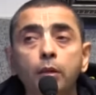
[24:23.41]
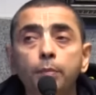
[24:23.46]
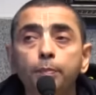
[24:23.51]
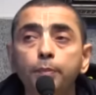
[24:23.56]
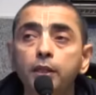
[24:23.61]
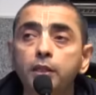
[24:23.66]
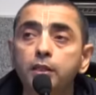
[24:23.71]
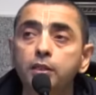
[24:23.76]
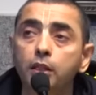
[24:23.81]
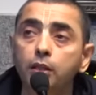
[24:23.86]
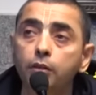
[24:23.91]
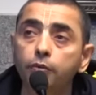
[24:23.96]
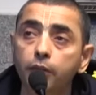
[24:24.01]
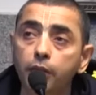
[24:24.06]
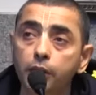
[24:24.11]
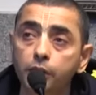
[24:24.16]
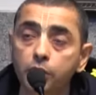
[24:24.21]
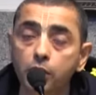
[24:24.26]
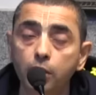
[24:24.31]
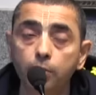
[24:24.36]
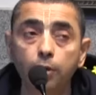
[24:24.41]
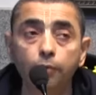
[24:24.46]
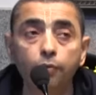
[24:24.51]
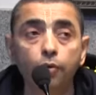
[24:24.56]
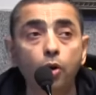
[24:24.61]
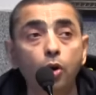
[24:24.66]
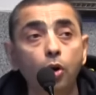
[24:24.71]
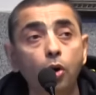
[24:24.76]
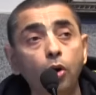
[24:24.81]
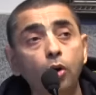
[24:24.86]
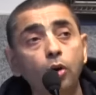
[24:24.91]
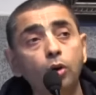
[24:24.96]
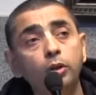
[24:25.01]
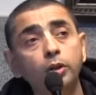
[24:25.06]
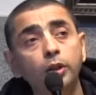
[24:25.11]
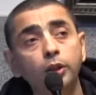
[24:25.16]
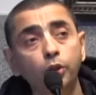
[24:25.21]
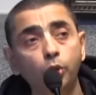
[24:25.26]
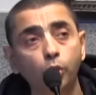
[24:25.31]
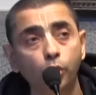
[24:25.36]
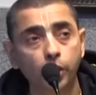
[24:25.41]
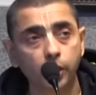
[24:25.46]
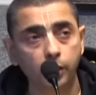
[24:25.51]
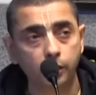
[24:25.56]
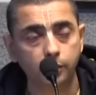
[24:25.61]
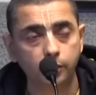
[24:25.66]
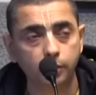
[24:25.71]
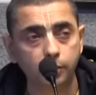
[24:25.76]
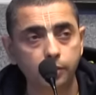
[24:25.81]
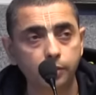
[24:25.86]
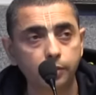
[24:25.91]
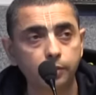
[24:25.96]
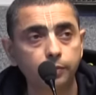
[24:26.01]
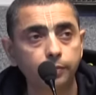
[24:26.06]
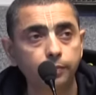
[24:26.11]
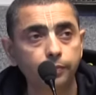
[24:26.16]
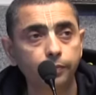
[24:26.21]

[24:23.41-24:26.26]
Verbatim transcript: api sarvesham, of all the yogis,